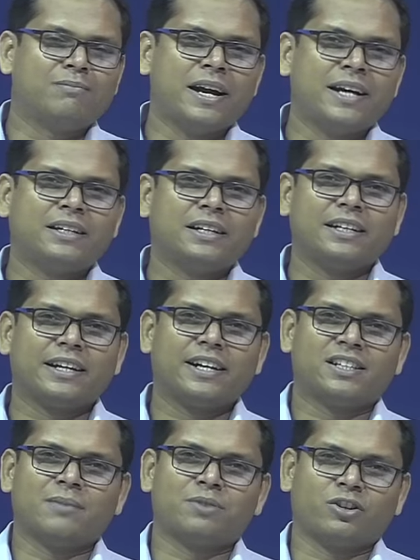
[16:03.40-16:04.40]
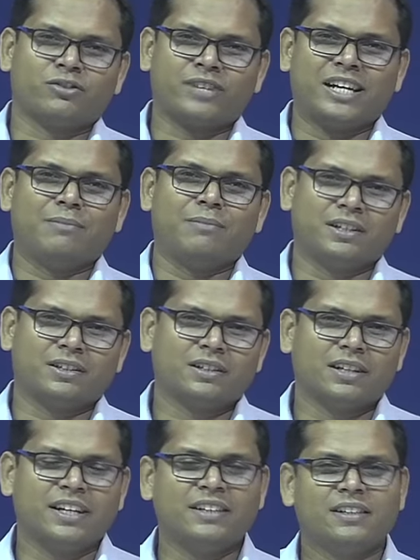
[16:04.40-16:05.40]
might indicate some sort of sentiment,
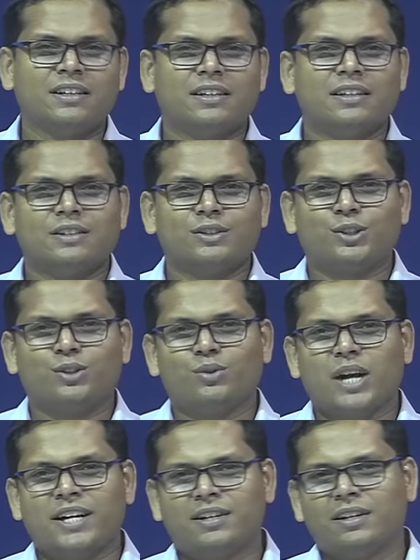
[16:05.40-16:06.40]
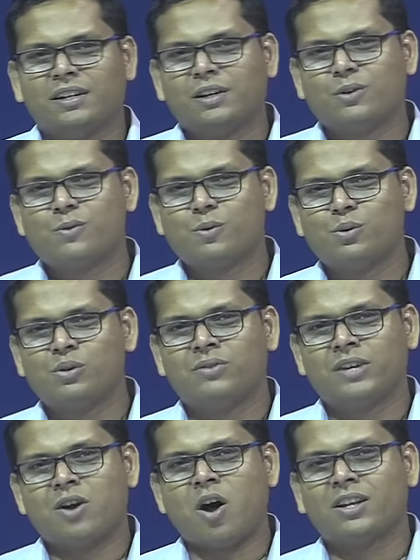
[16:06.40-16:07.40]
right? So you write cool
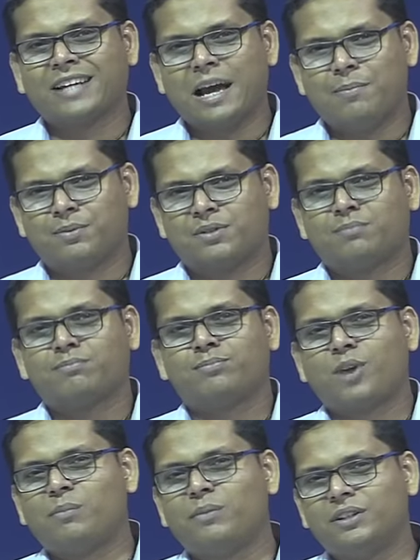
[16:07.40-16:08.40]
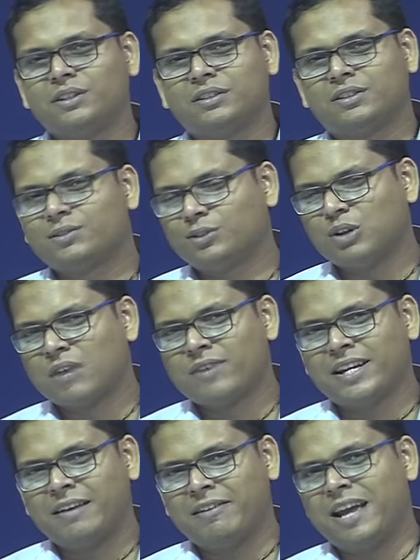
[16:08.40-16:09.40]
in all caps, probably you are
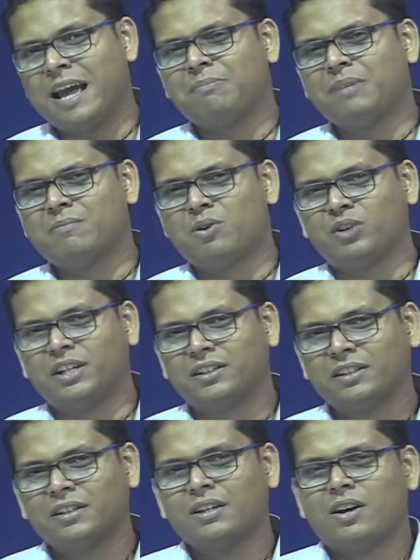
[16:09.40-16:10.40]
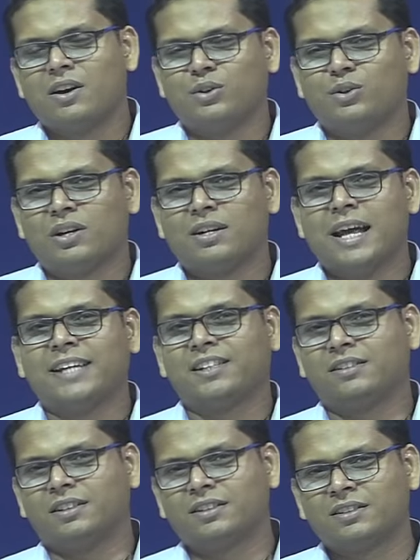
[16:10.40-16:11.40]
very, very happy about it, or you are
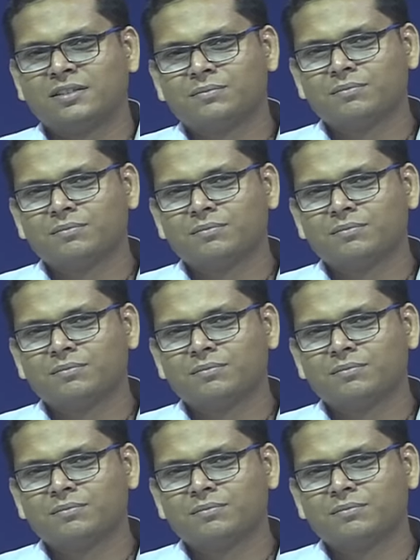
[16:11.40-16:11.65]
liking this.